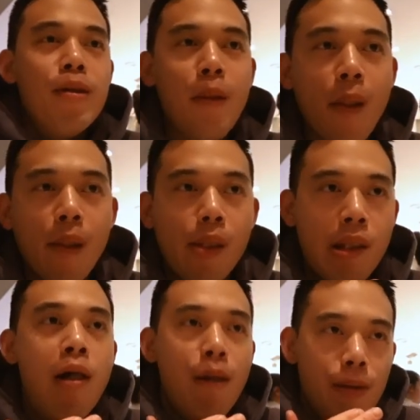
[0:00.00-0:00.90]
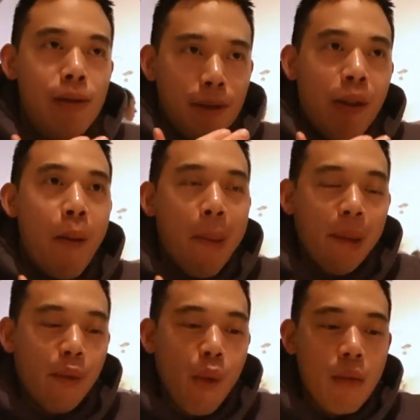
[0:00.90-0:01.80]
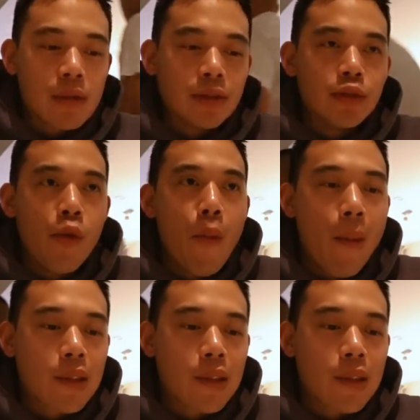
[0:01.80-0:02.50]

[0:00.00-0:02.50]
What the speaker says: It's hot? Be careful. Oh my god, man, be